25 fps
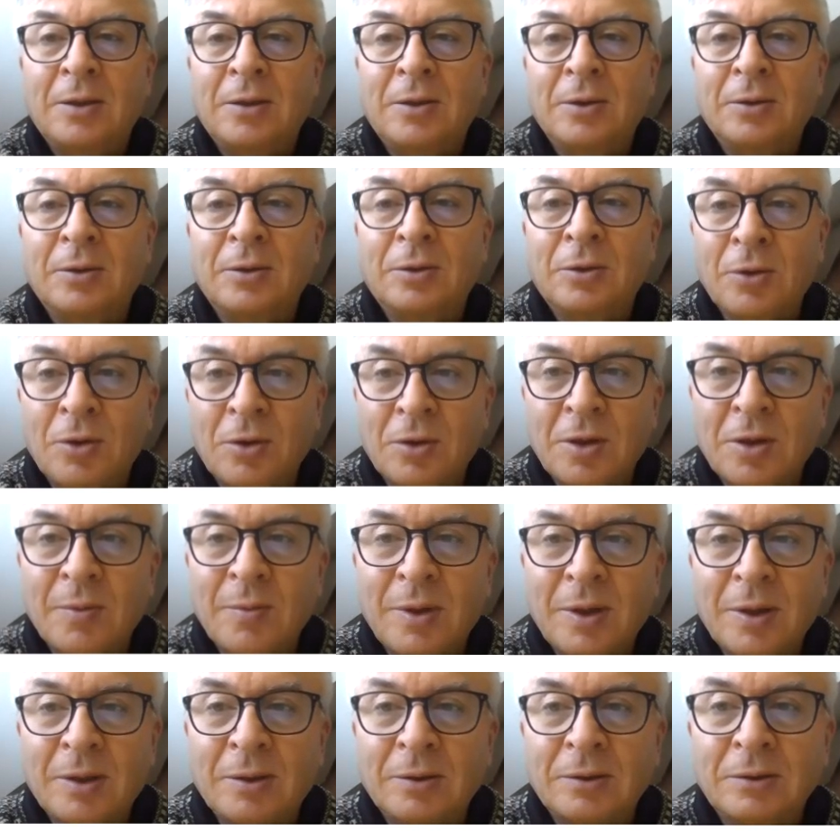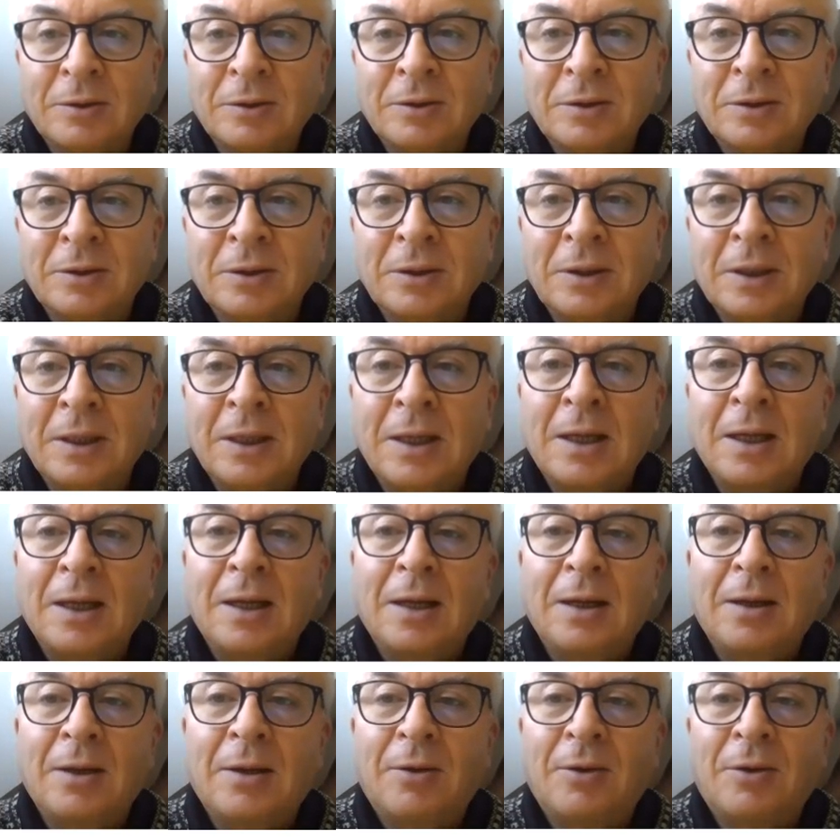to talk about,
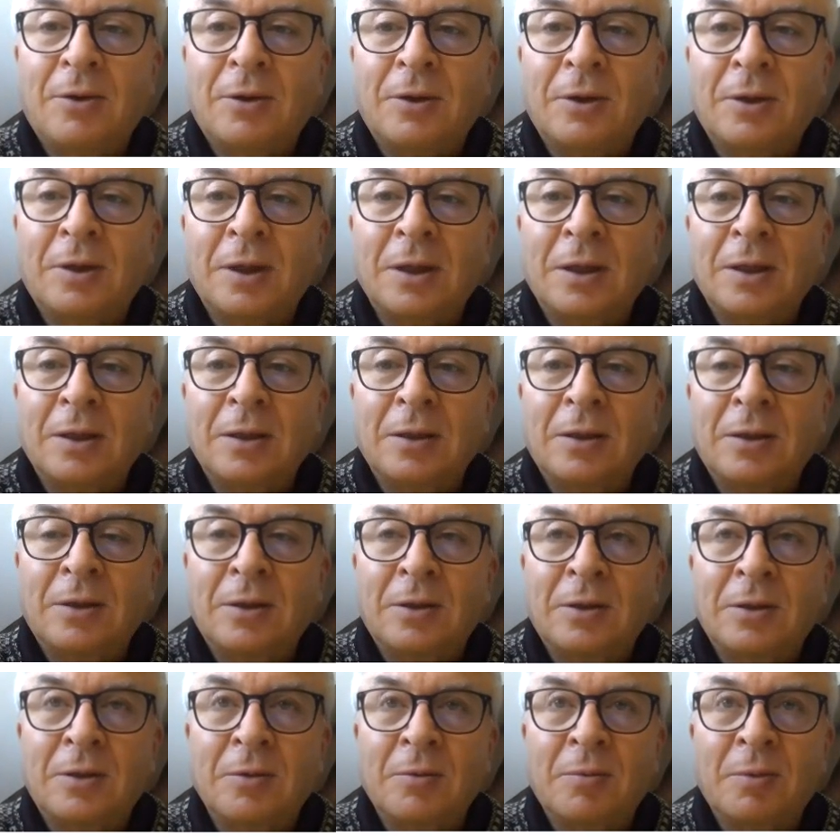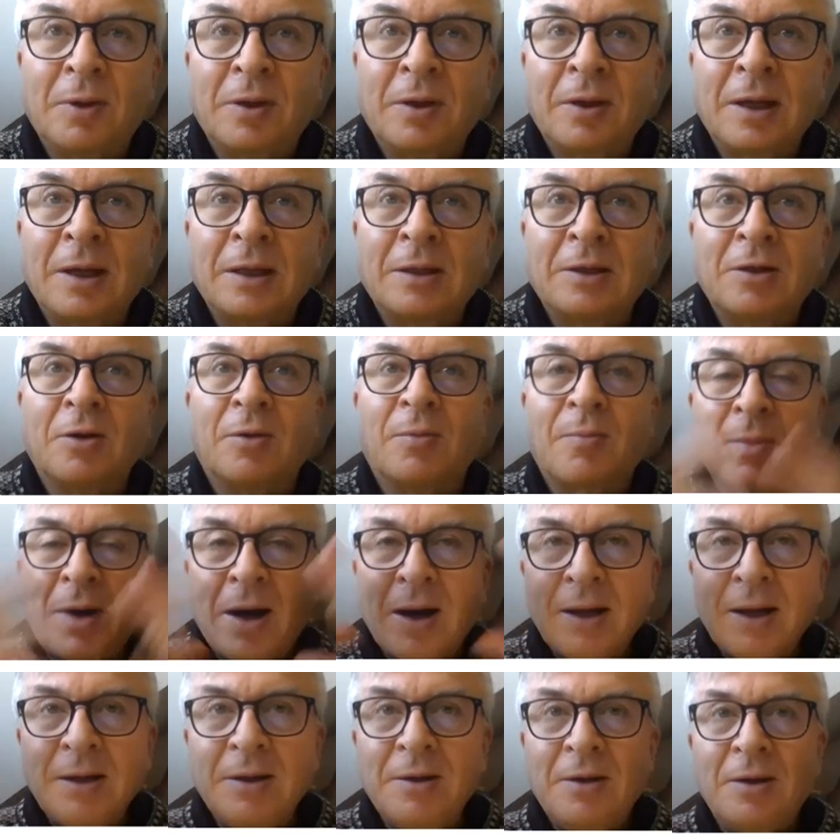or to get your
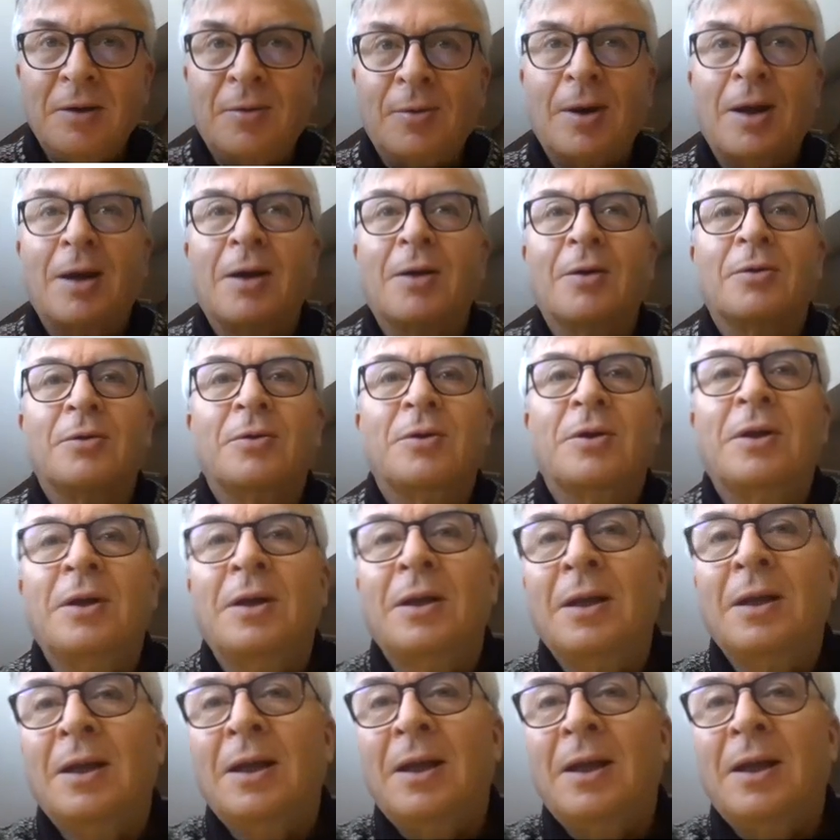mind around,